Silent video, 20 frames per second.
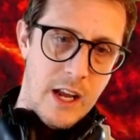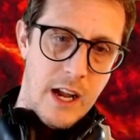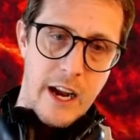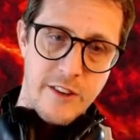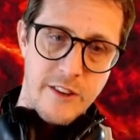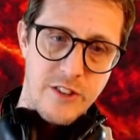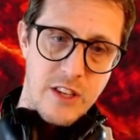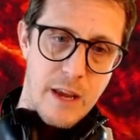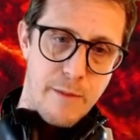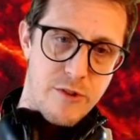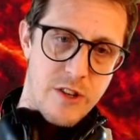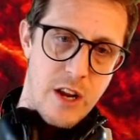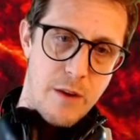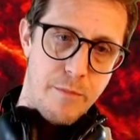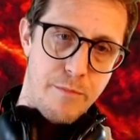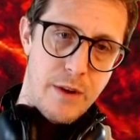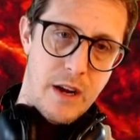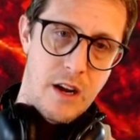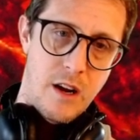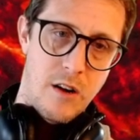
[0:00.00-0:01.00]
I skipped Shen
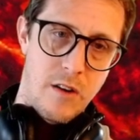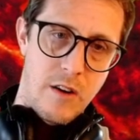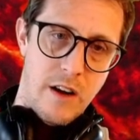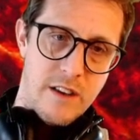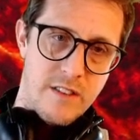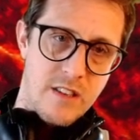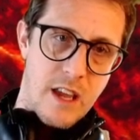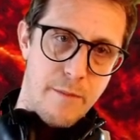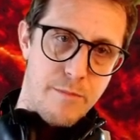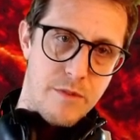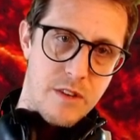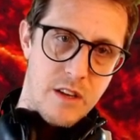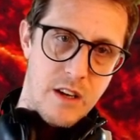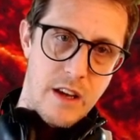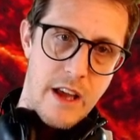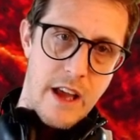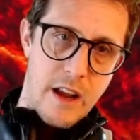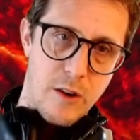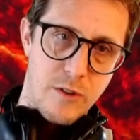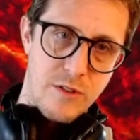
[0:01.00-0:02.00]
Pao, I skipped
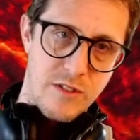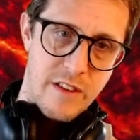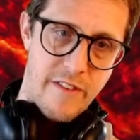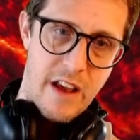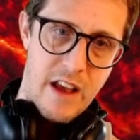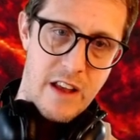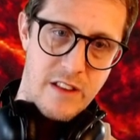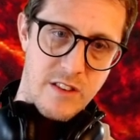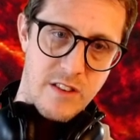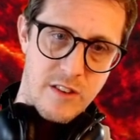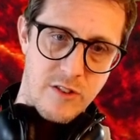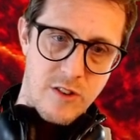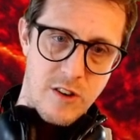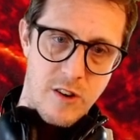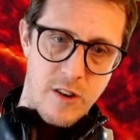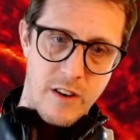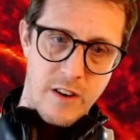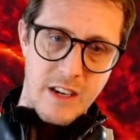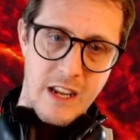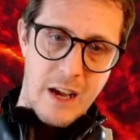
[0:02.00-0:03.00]
Echoes of
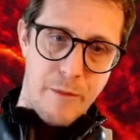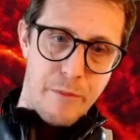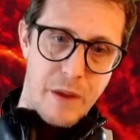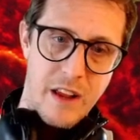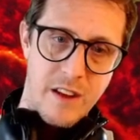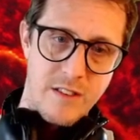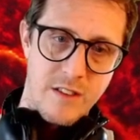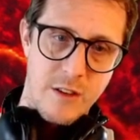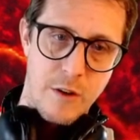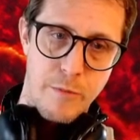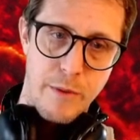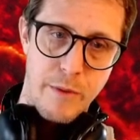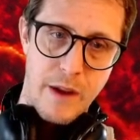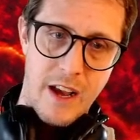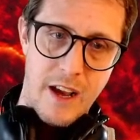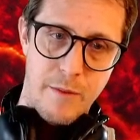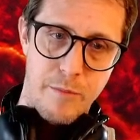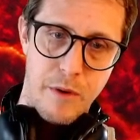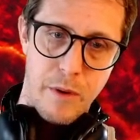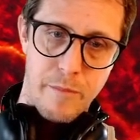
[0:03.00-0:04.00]
Ancestor, not because they're
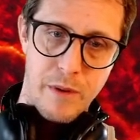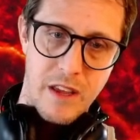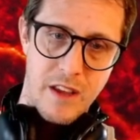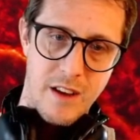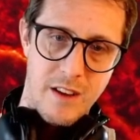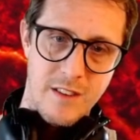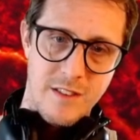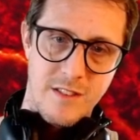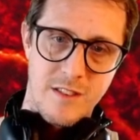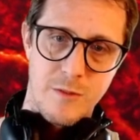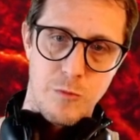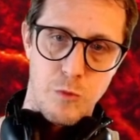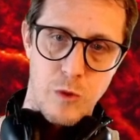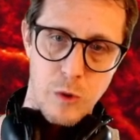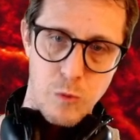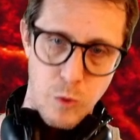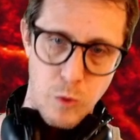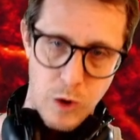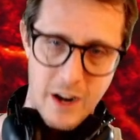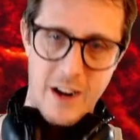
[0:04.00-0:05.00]
bad, but because we
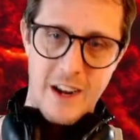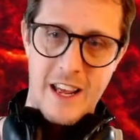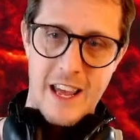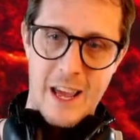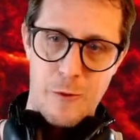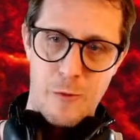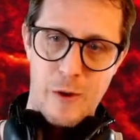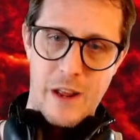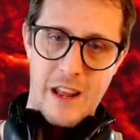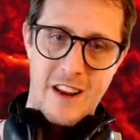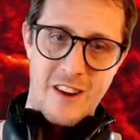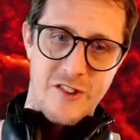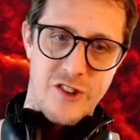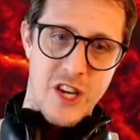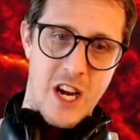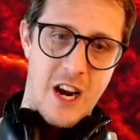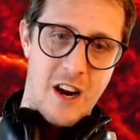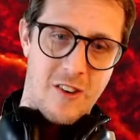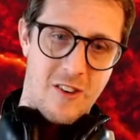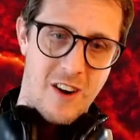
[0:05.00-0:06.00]
wanted to get weakest
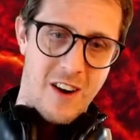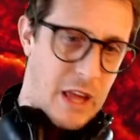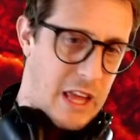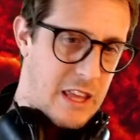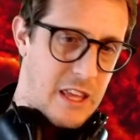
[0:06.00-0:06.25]
chakra.